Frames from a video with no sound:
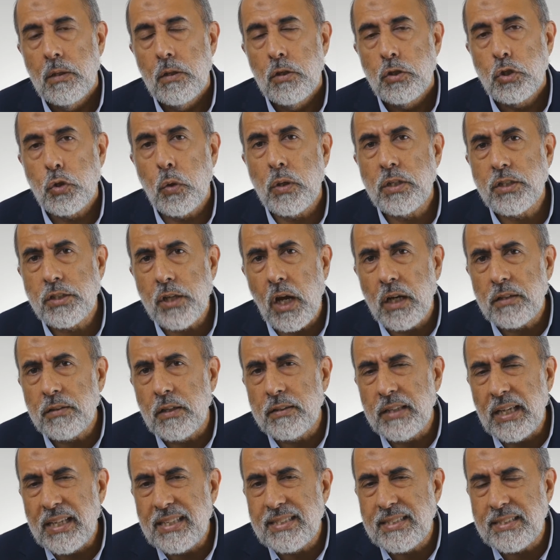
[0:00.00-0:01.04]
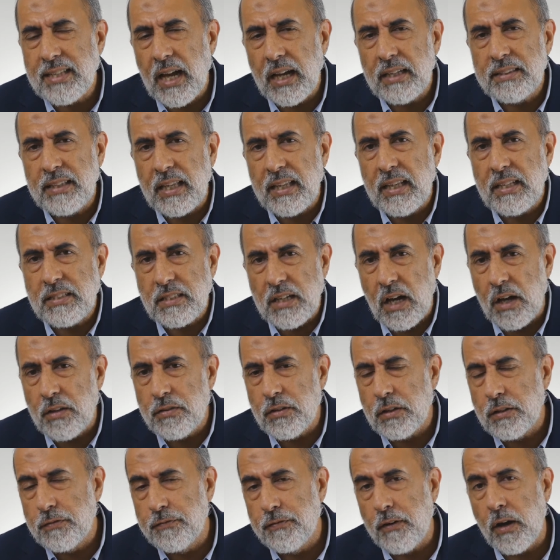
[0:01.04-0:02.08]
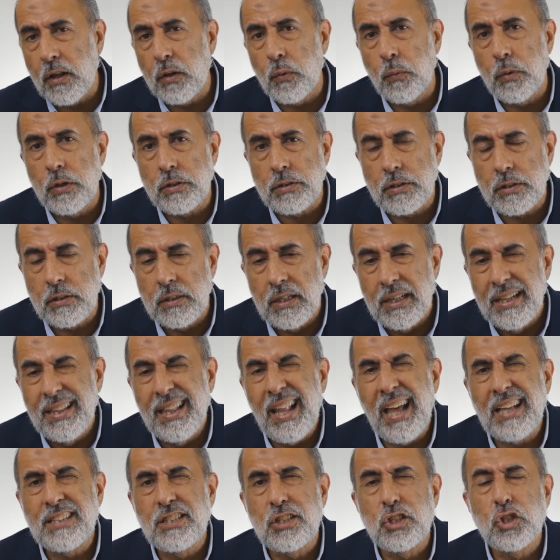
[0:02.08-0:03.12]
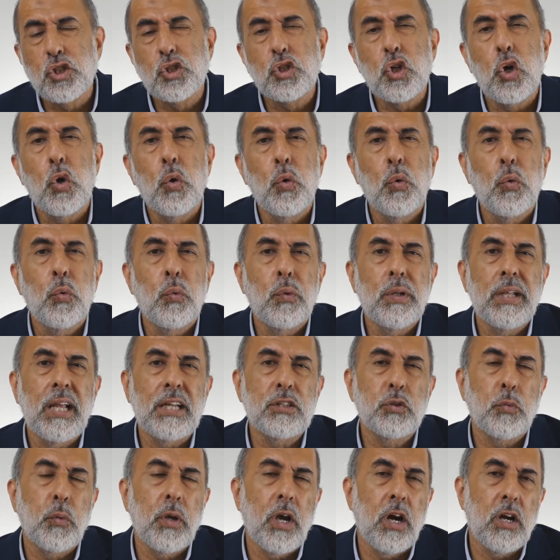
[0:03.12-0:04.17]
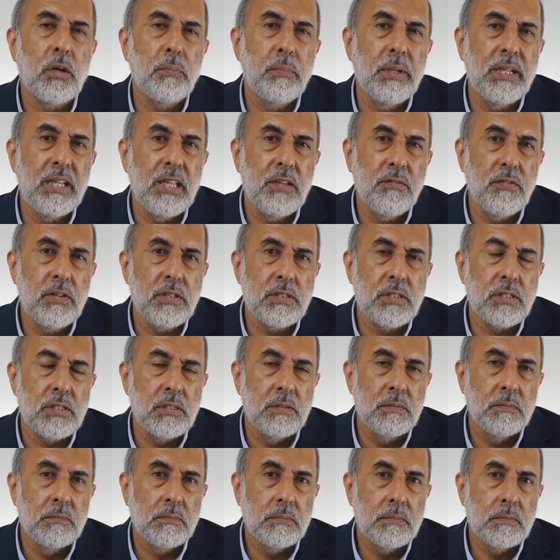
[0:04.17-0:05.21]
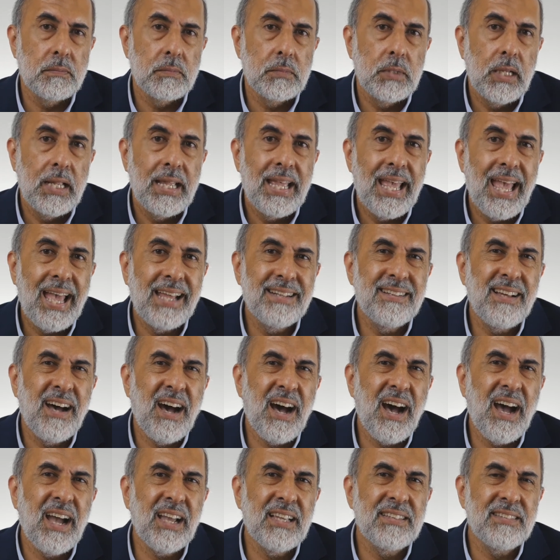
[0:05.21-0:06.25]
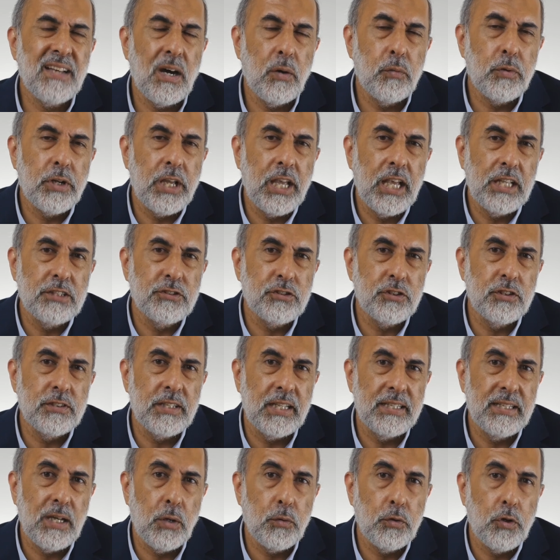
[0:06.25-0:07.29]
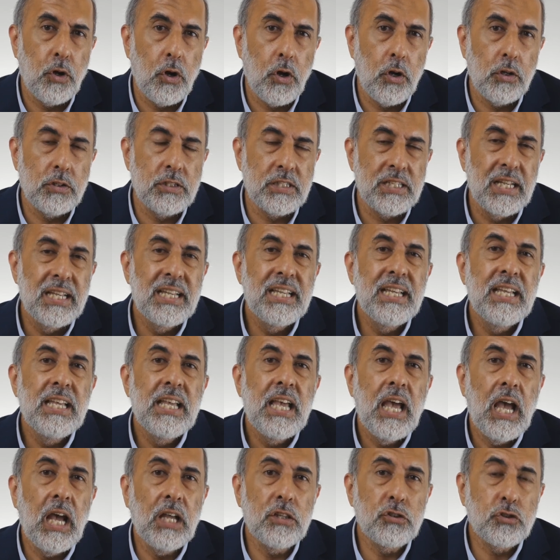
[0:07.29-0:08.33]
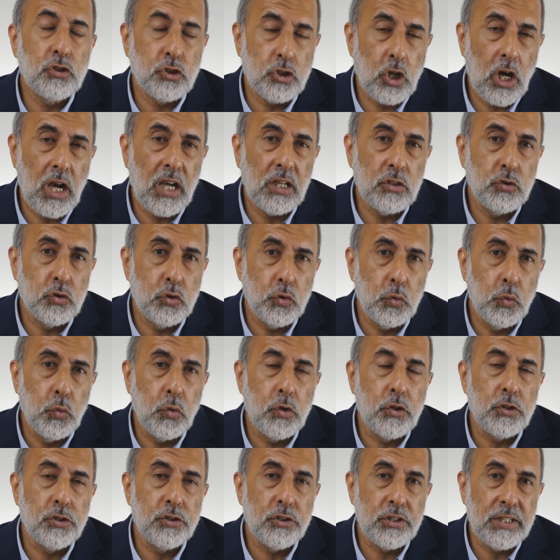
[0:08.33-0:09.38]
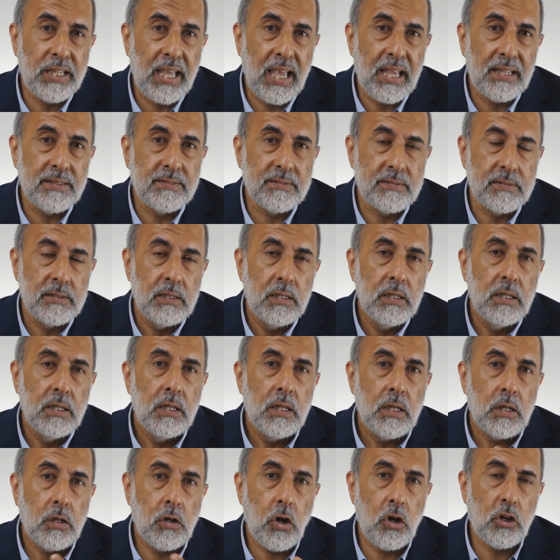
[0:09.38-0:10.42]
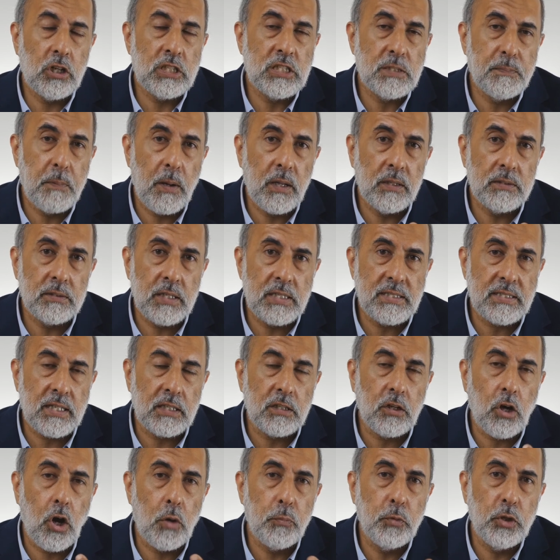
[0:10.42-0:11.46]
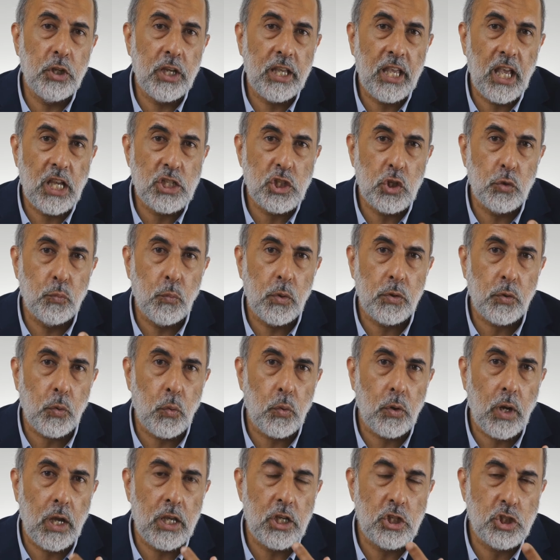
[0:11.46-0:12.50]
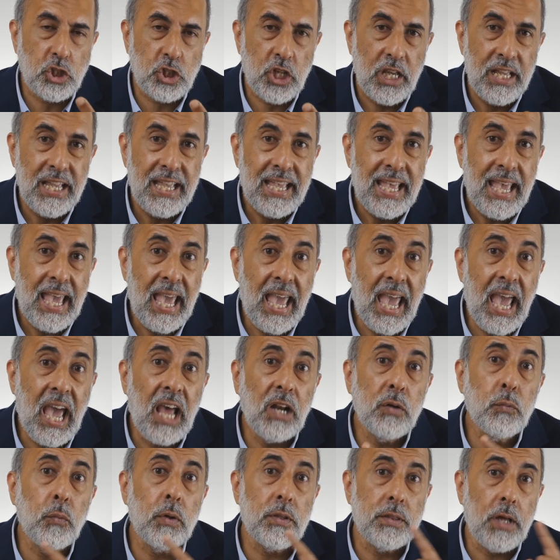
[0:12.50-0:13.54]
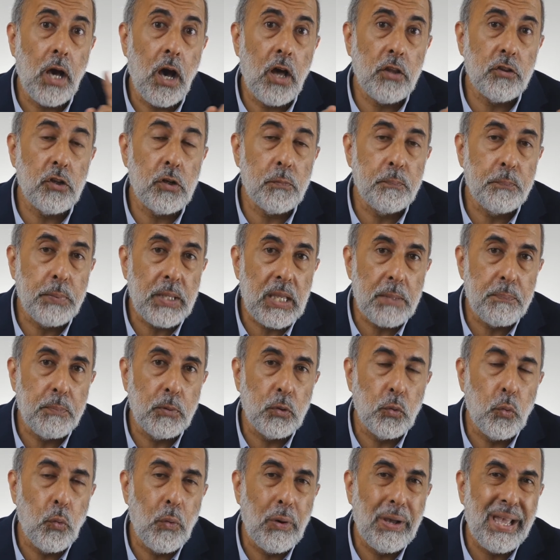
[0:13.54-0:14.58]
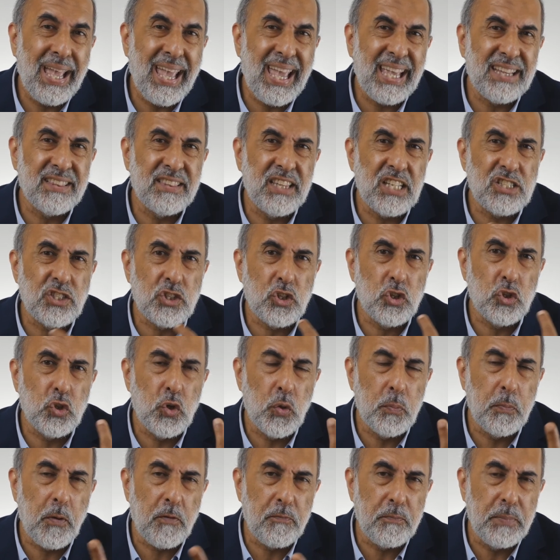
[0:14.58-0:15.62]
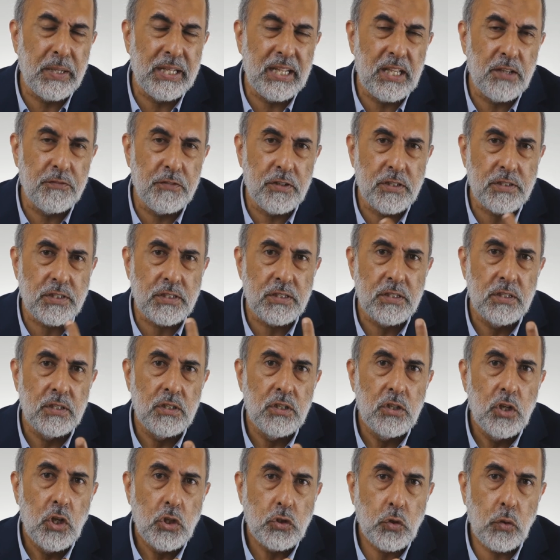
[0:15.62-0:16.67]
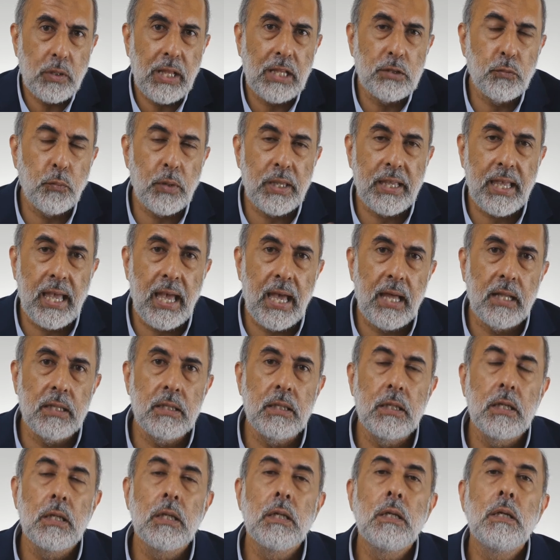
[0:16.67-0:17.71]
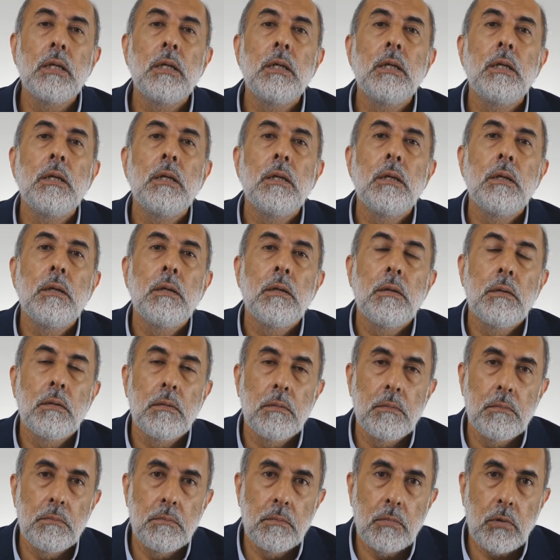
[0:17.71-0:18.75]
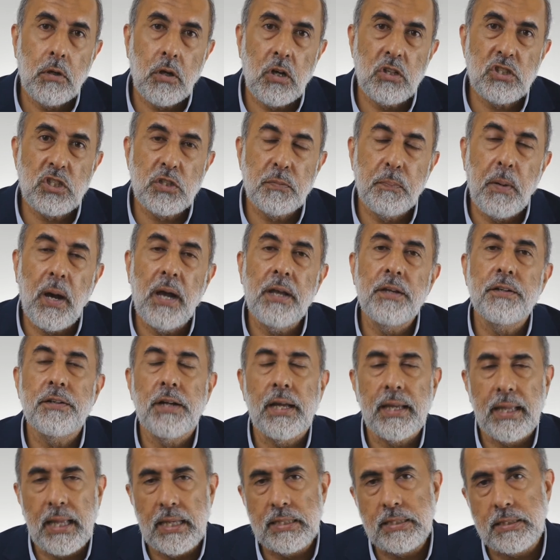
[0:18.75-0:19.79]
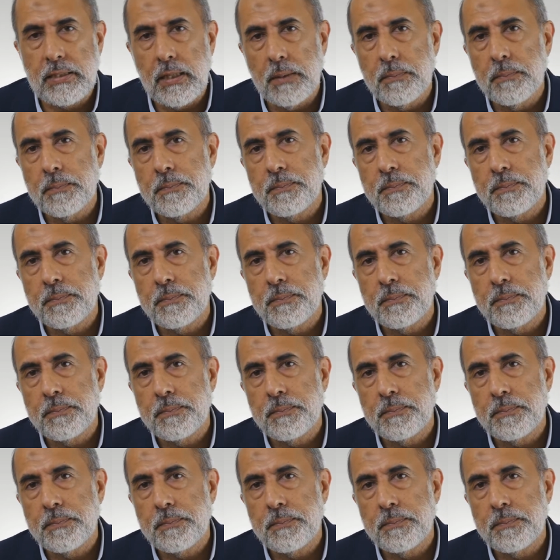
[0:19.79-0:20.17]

So he started inciting his other followers. Let's show that we are believers and hide our hatred in our hearts and try to create correspondence and communication with Quraysh and with other people who hate this group of believers, so that we can conspire against them.